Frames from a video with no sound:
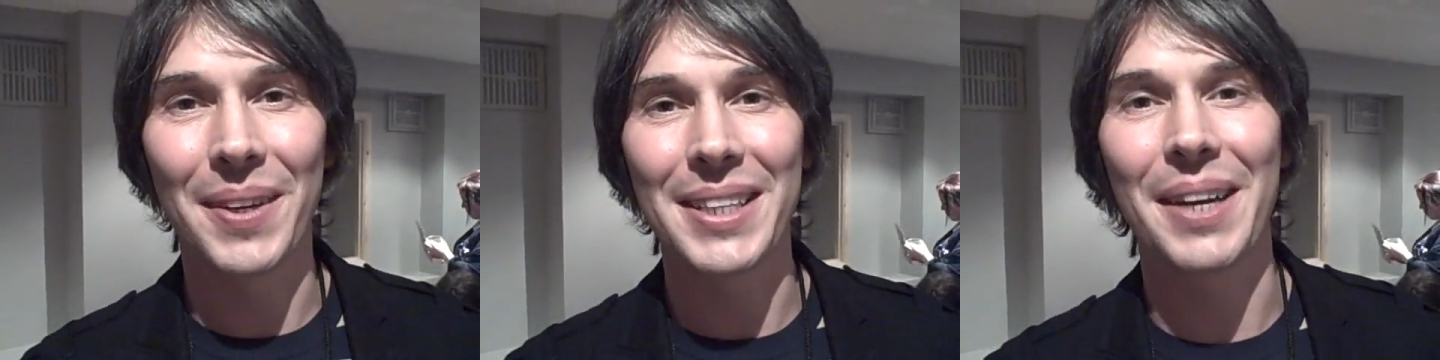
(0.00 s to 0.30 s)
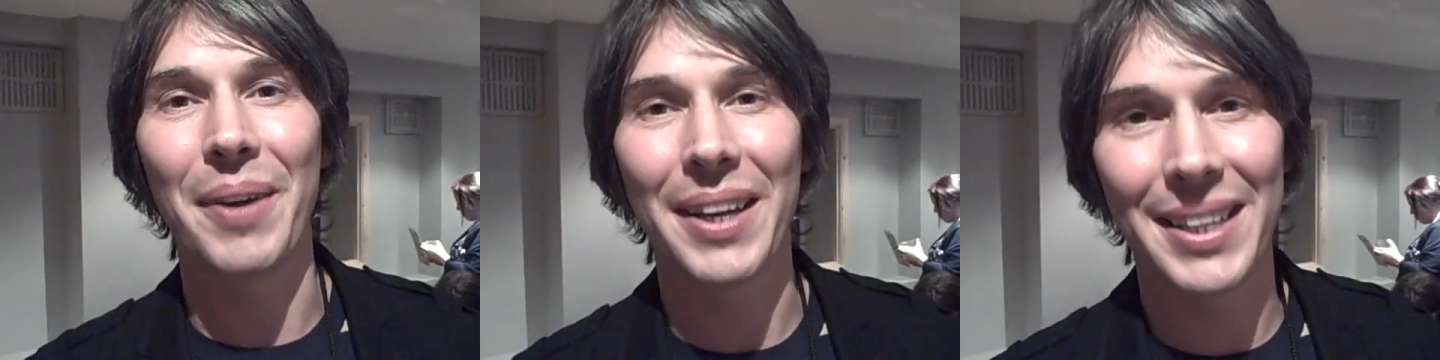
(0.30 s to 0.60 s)
One is
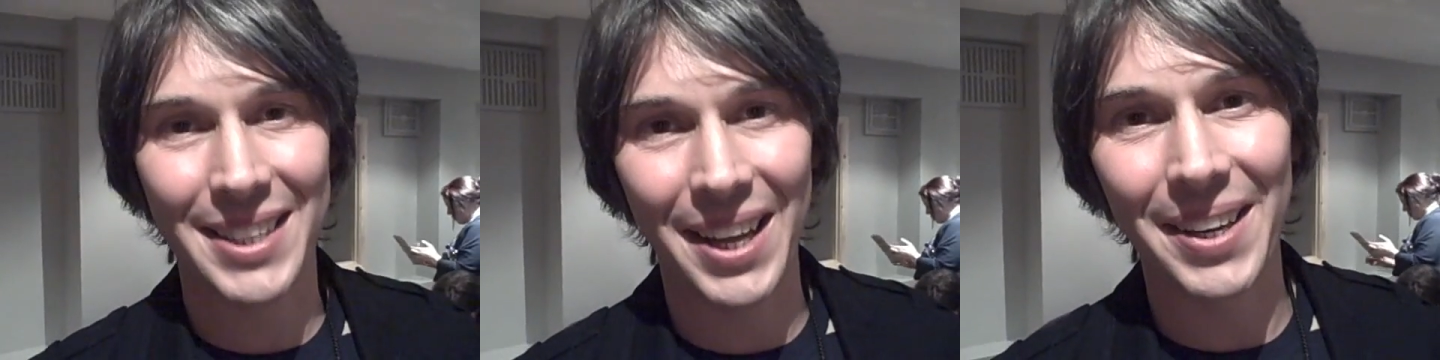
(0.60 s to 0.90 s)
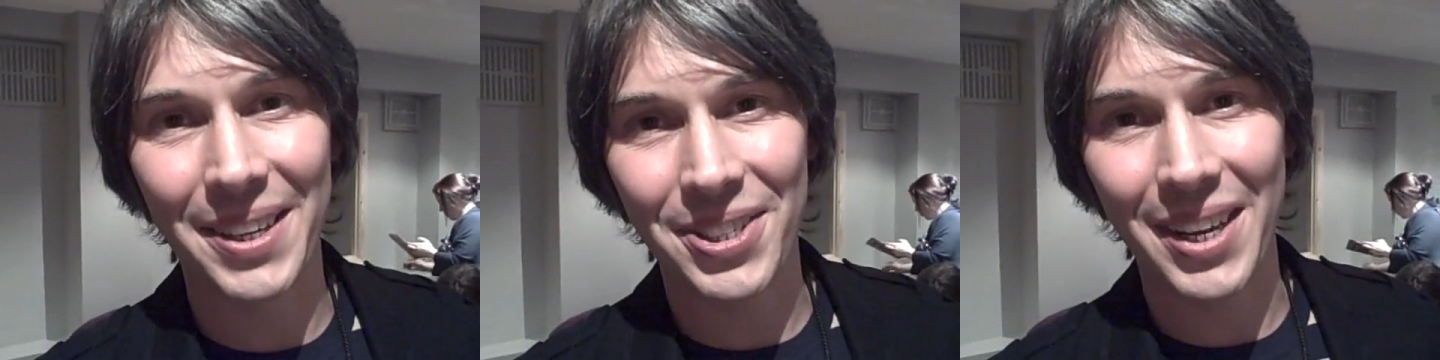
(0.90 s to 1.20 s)
I work at
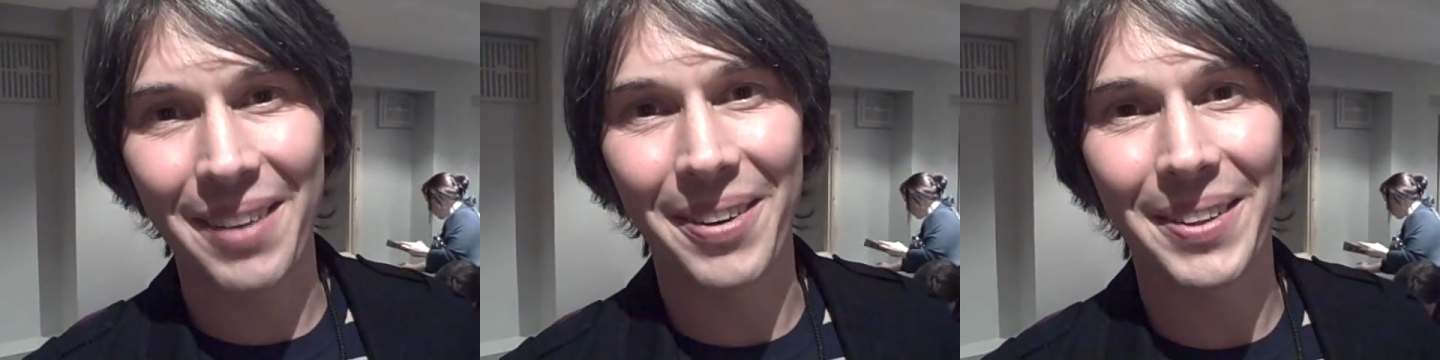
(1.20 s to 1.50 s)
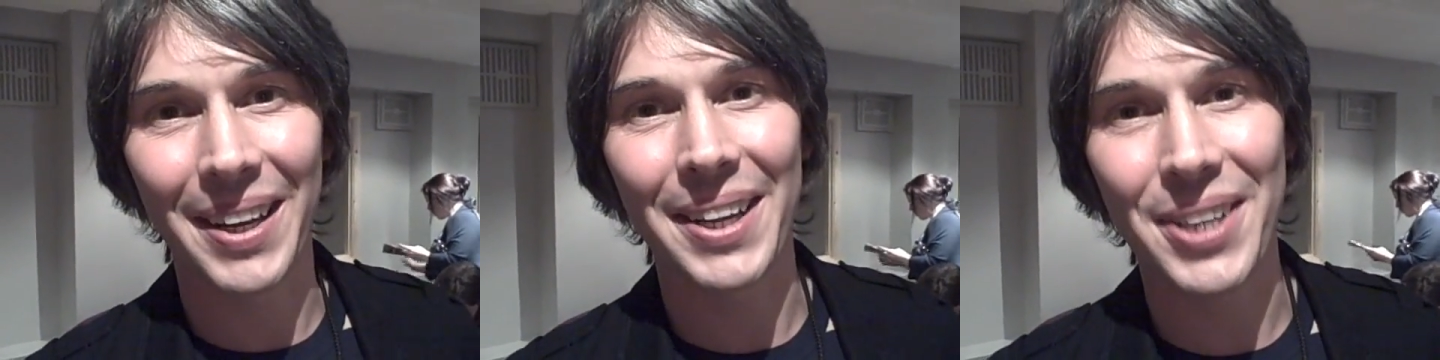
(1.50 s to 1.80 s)
CERN in Geneva
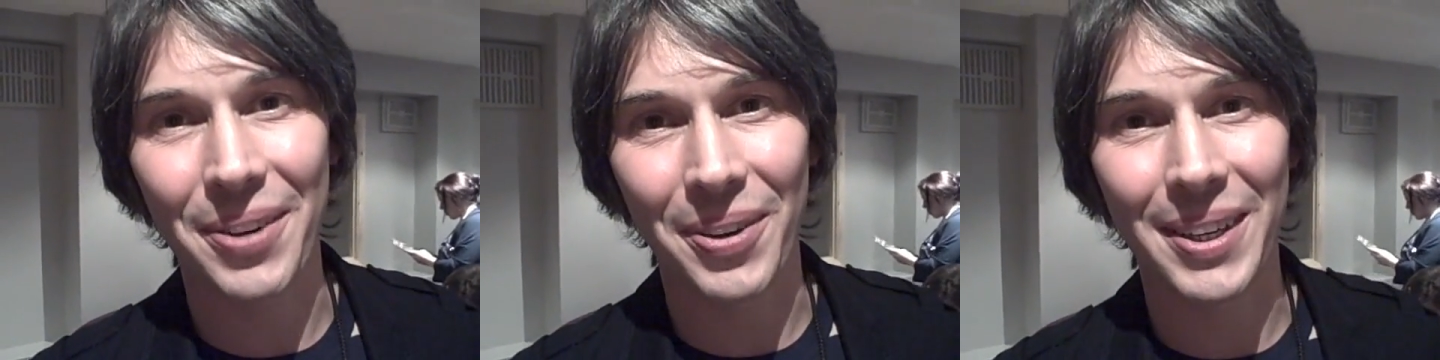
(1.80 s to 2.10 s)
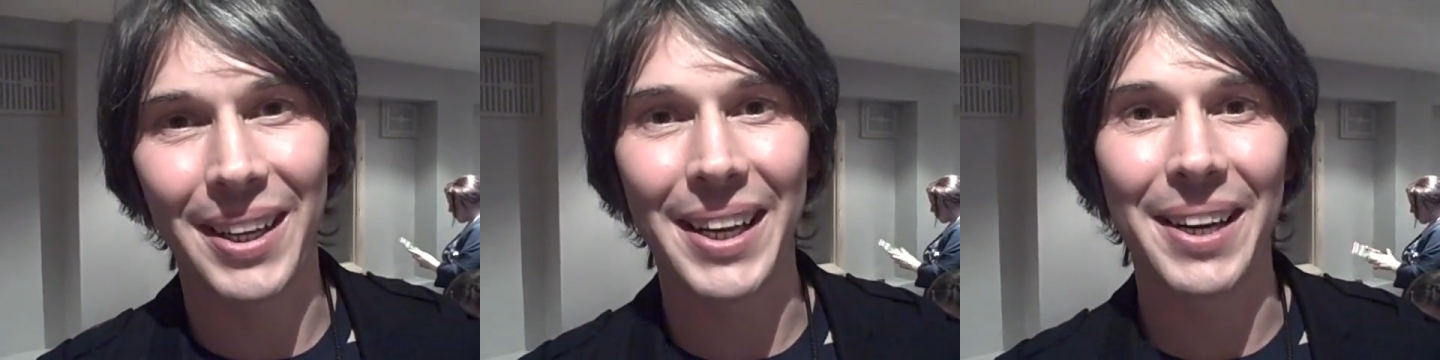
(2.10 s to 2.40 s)
on the Large Hadron
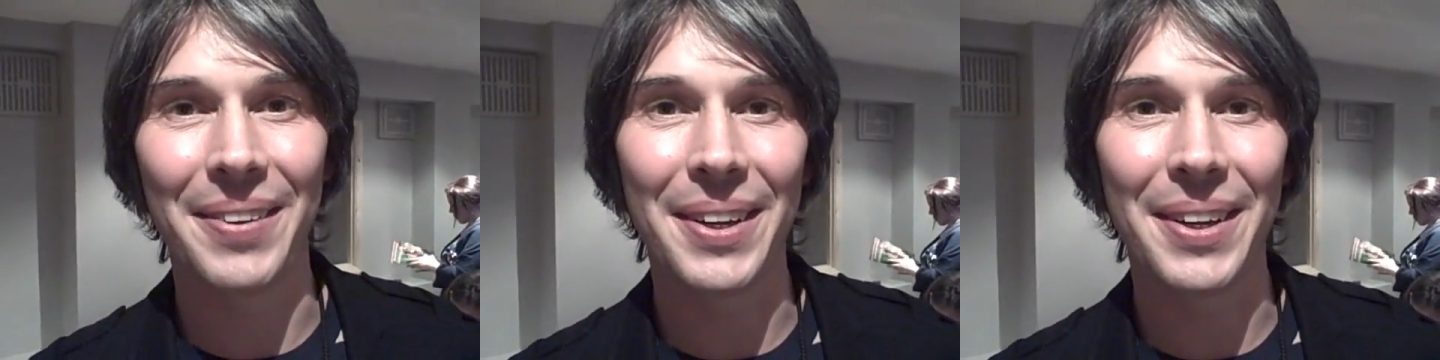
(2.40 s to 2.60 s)
Collider,